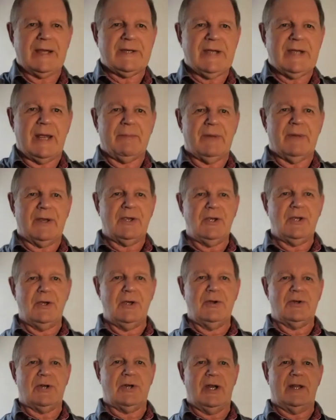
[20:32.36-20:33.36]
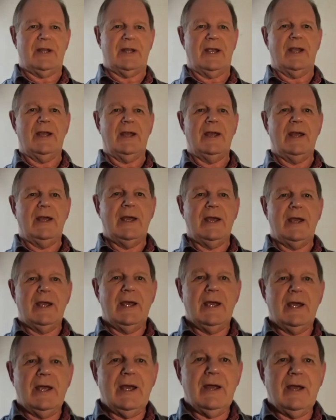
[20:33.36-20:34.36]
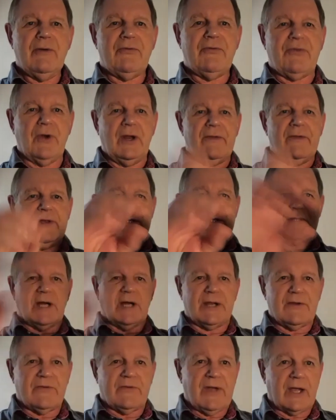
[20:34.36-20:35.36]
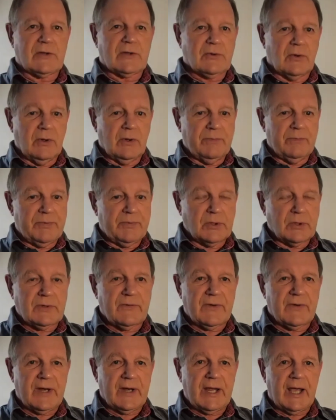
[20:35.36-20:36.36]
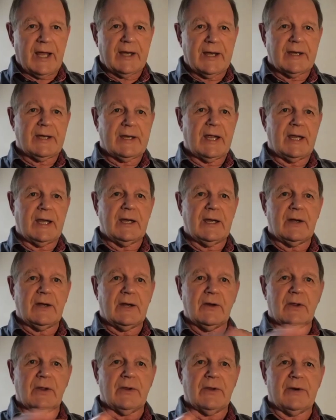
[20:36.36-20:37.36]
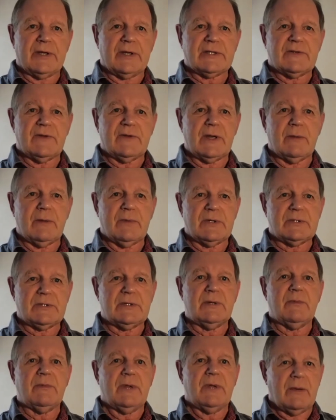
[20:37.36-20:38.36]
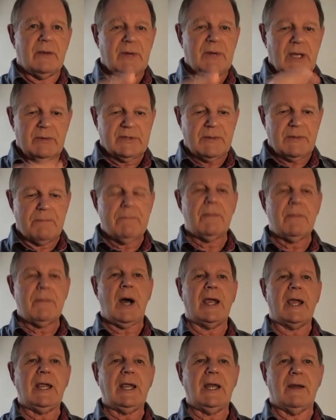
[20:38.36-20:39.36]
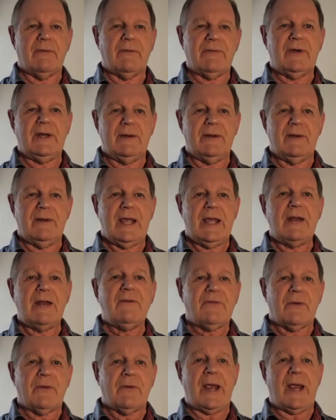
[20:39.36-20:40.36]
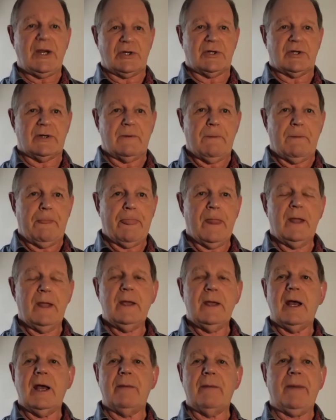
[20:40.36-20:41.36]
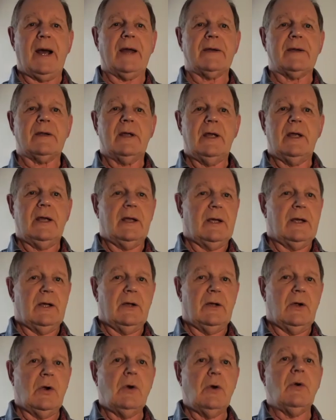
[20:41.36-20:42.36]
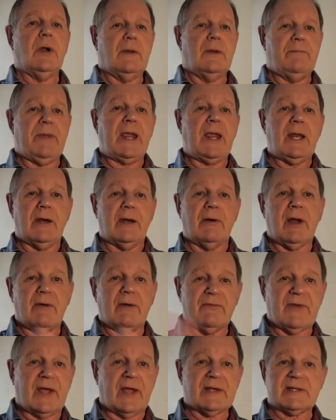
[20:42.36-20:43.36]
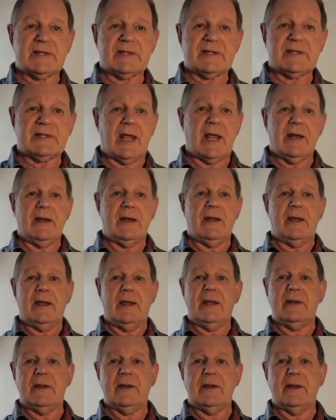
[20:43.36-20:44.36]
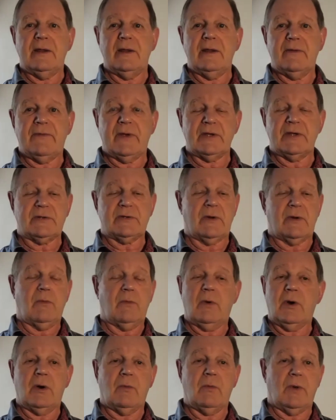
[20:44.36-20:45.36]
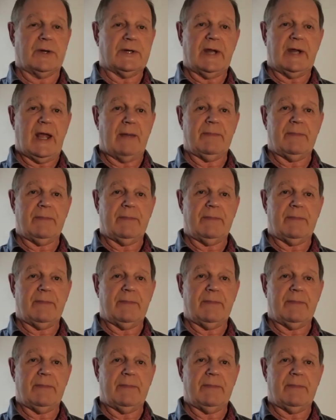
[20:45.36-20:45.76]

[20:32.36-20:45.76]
table, huge, great thing, full of these artifacts, all beautifully annotated and all the rest of it. It was a mine of information about who had been around Vincennes in the First World War and what had happened.